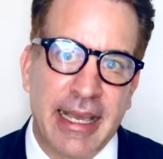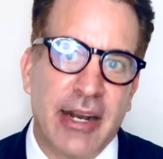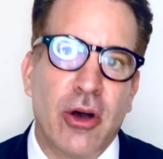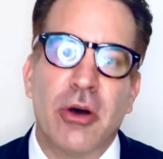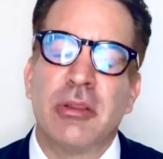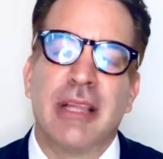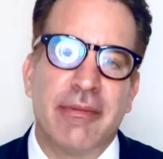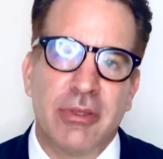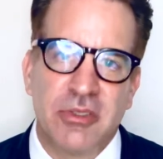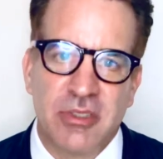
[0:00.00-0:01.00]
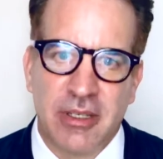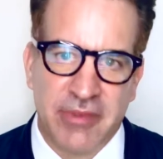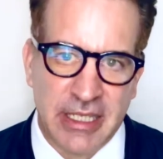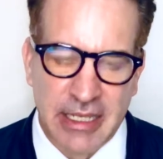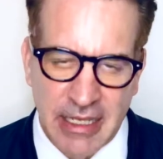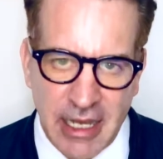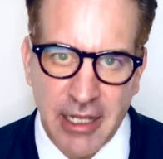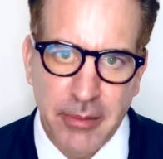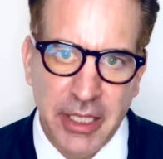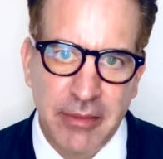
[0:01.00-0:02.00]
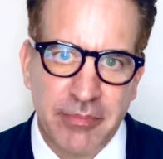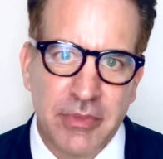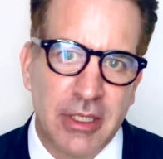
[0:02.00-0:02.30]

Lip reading: at all levels of the economy.